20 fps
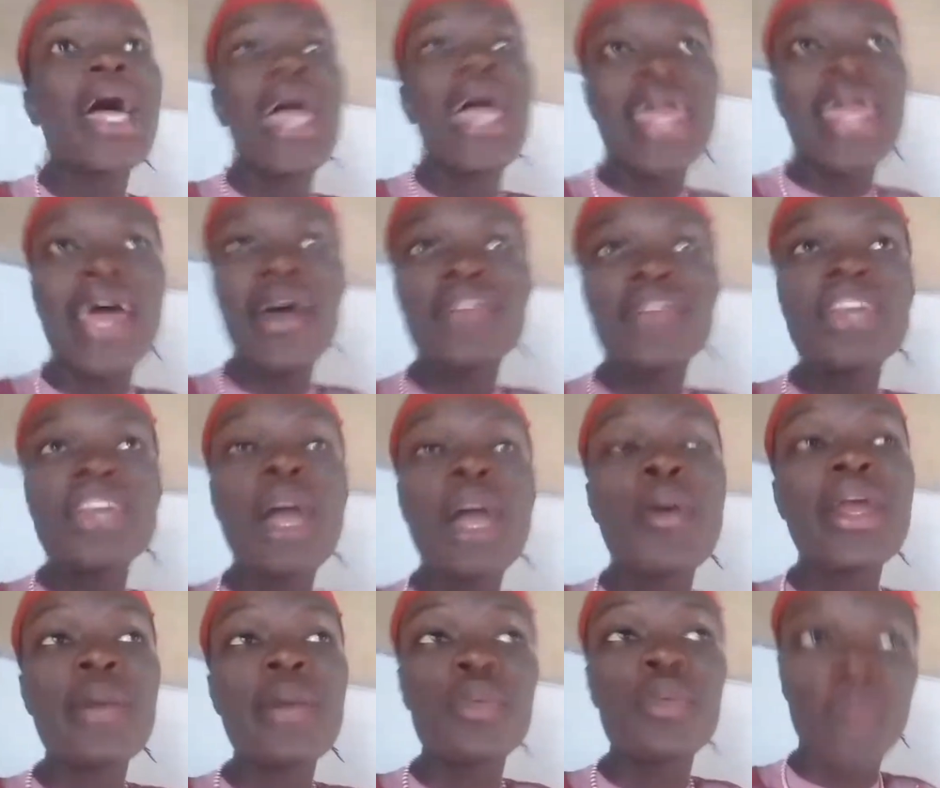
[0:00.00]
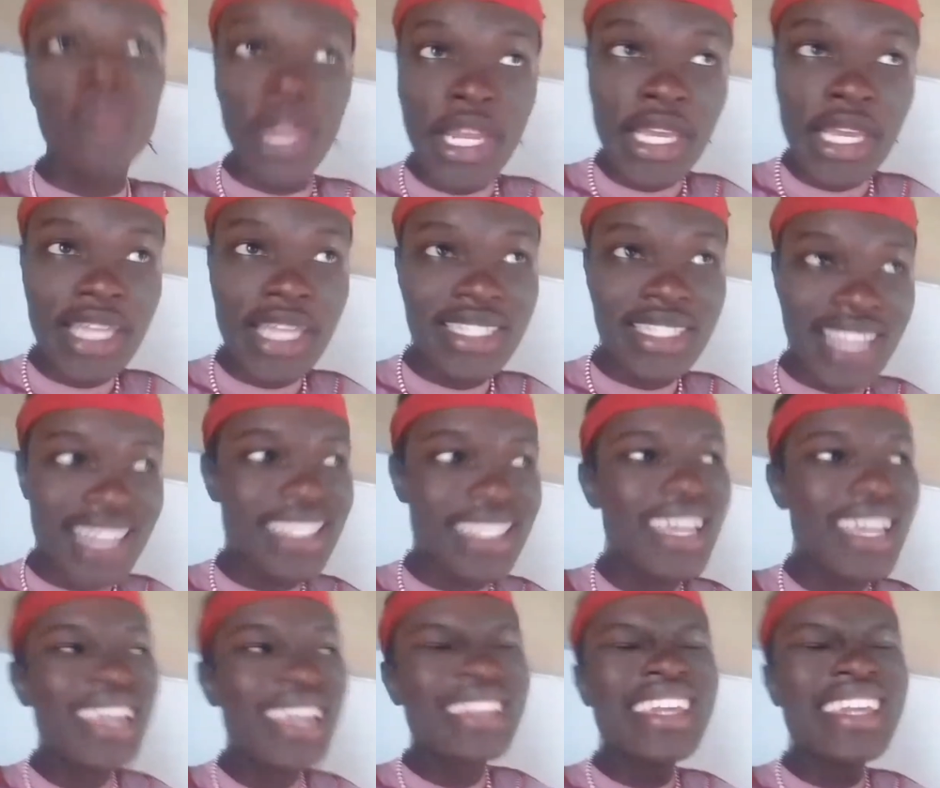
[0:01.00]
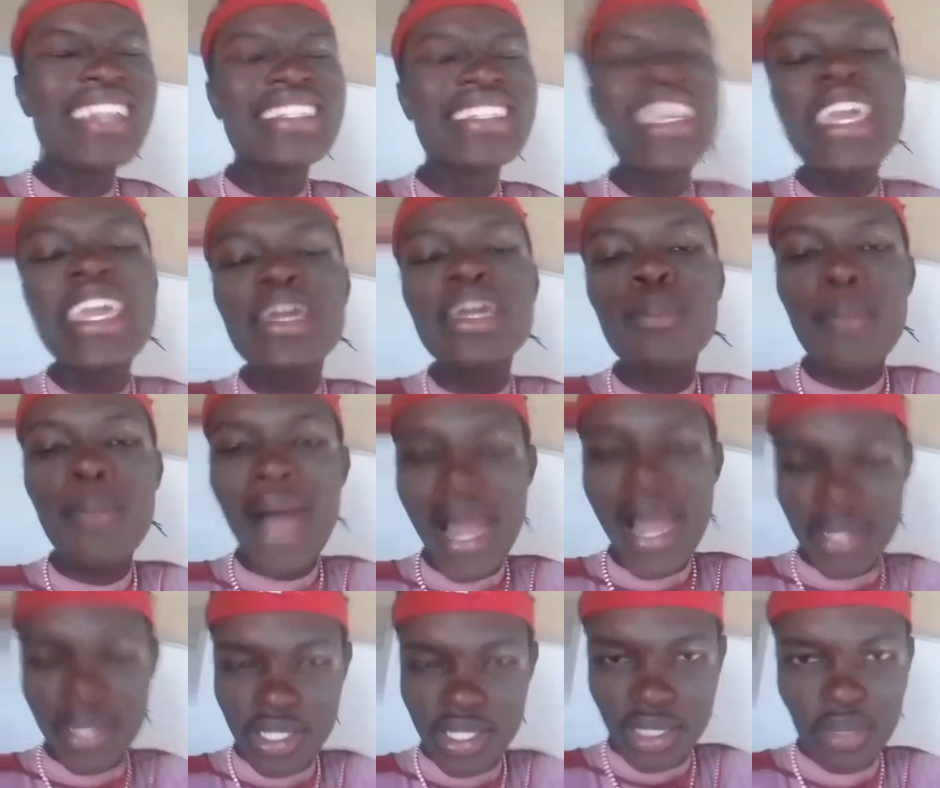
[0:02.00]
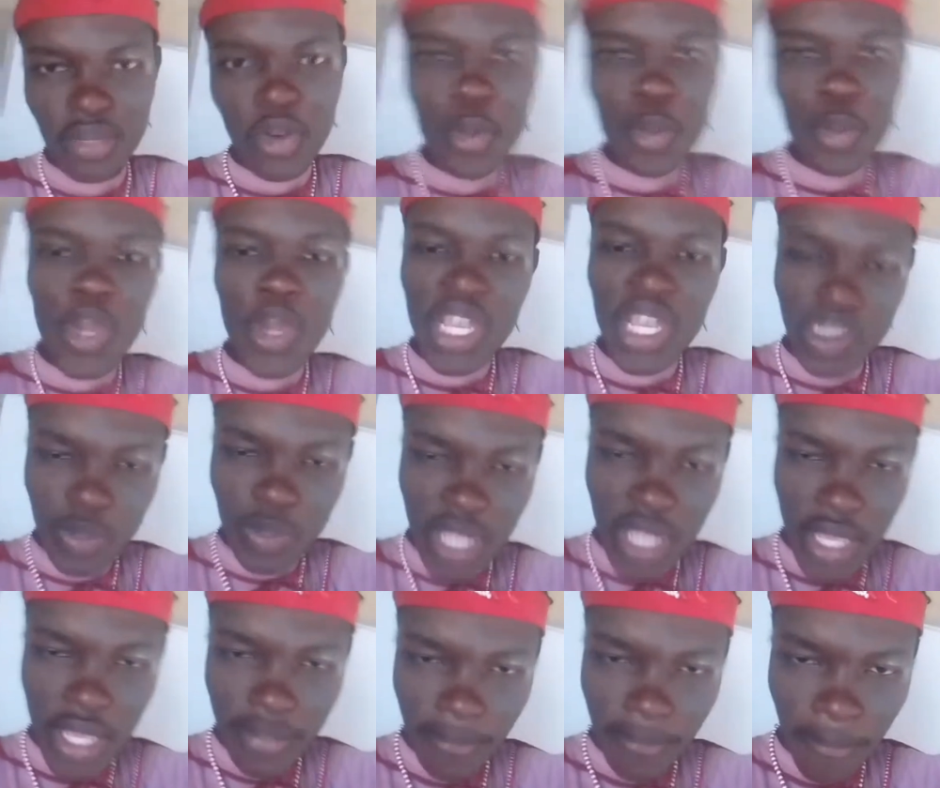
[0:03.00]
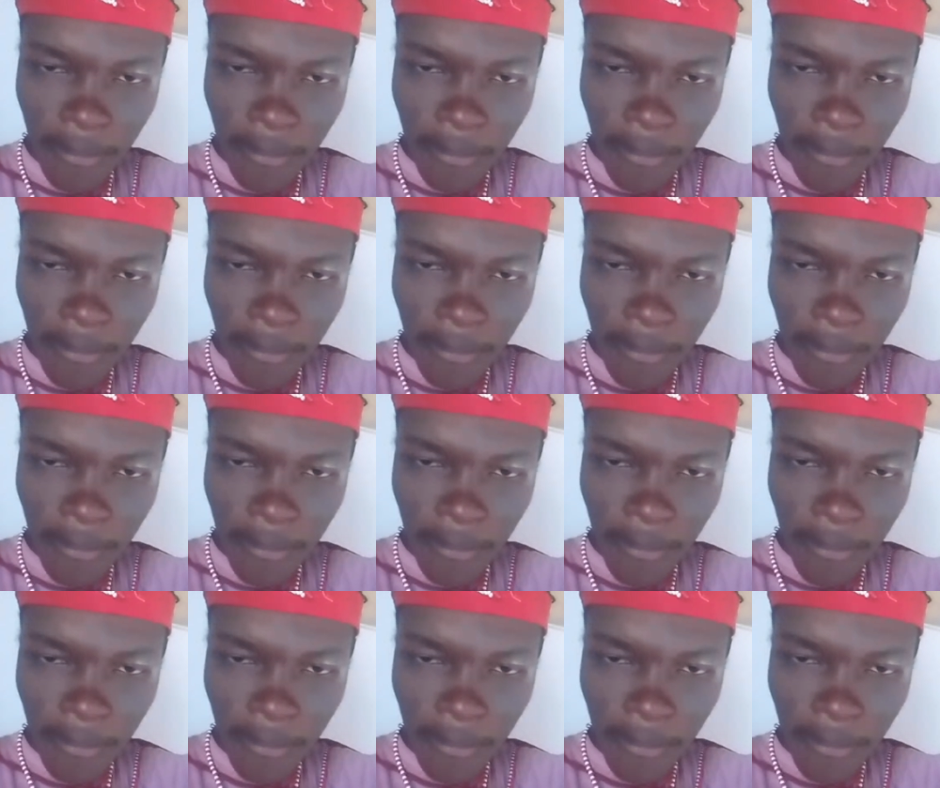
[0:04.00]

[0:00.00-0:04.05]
And another thing about upgrading is that they take marks from your SPA.